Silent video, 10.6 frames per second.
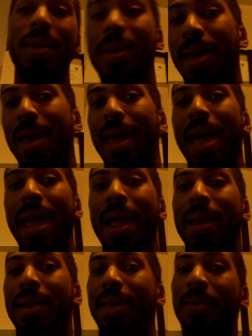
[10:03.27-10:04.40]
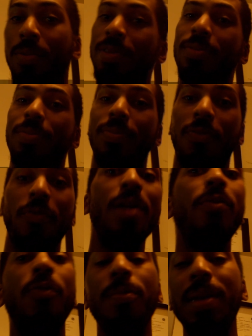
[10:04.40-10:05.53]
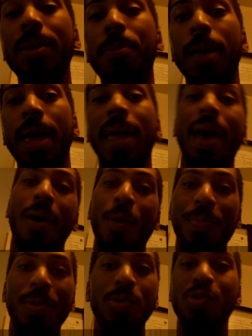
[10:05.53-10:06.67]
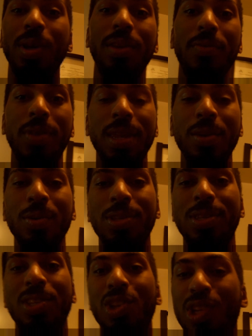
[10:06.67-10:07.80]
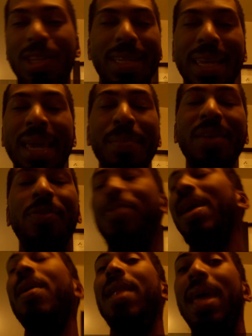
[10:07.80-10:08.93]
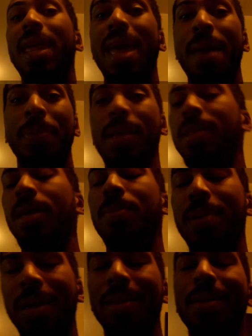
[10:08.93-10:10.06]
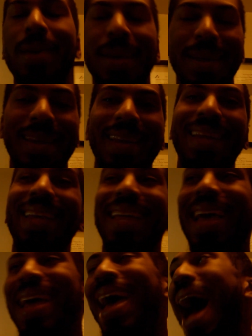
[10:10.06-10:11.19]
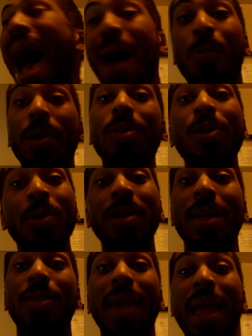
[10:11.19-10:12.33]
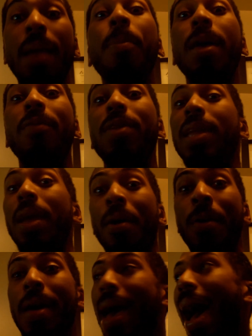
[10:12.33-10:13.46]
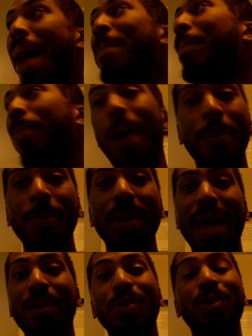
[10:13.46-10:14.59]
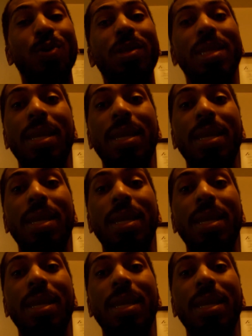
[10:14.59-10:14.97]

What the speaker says: it. And it was fun for me to play. I hope you enjoyed the videos seeing me fail at it epically, but I will do another gameplay video. I'm probably not going to do it